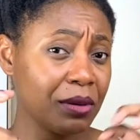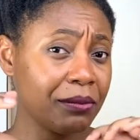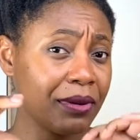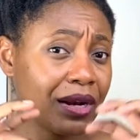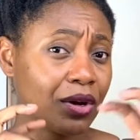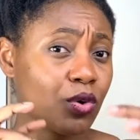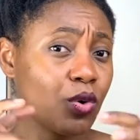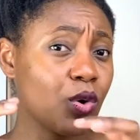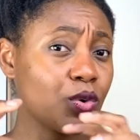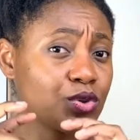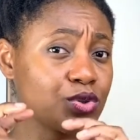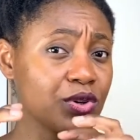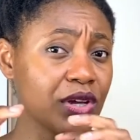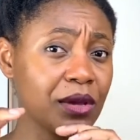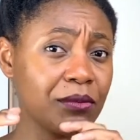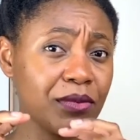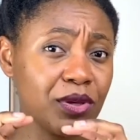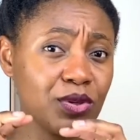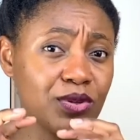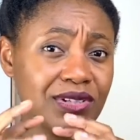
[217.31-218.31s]
but also
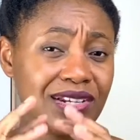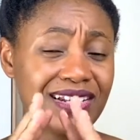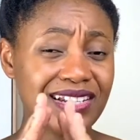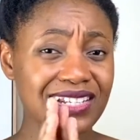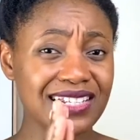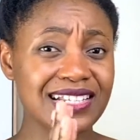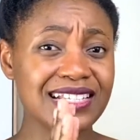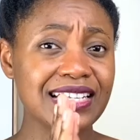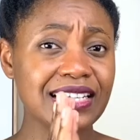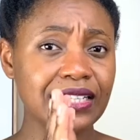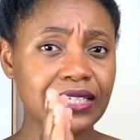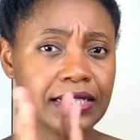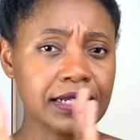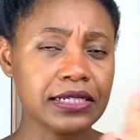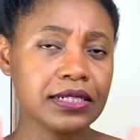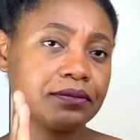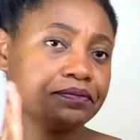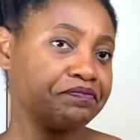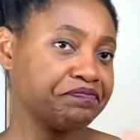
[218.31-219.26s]
can be used as a sealant